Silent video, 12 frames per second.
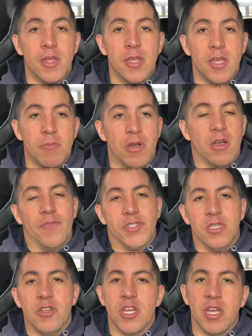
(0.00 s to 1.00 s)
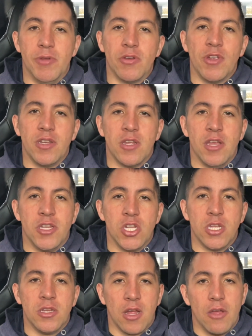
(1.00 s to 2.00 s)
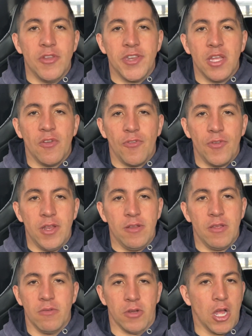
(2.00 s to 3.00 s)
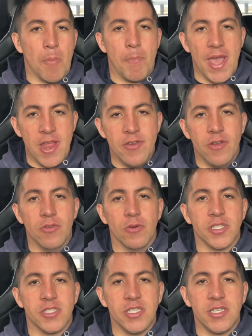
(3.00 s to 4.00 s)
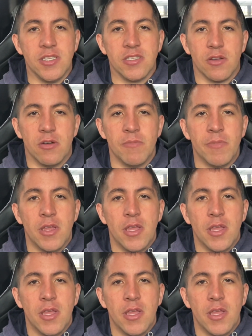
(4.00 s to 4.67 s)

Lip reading: But obviously the Nurburgring edition got the diff, and it got a better 0 to 60 time.